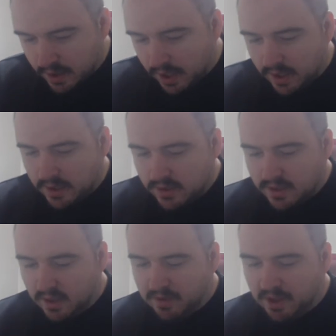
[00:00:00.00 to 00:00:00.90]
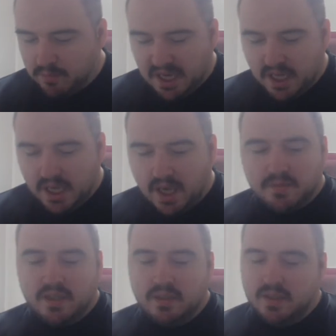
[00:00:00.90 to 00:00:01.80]
These are some of the mini games
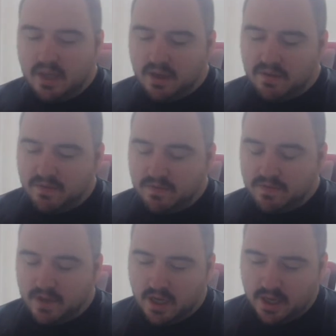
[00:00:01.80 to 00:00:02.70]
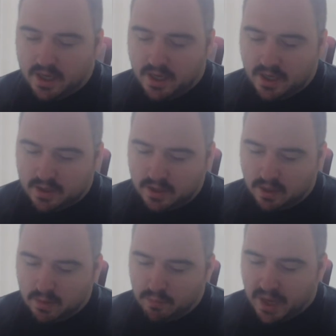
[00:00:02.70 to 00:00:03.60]
and stuff. There's going
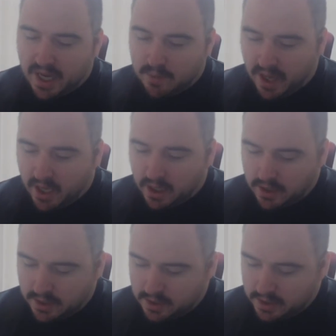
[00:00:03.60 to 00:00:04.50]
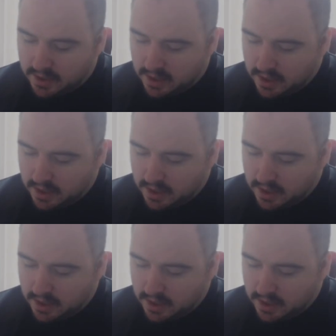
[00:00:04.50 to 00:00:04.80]
to be bike battles.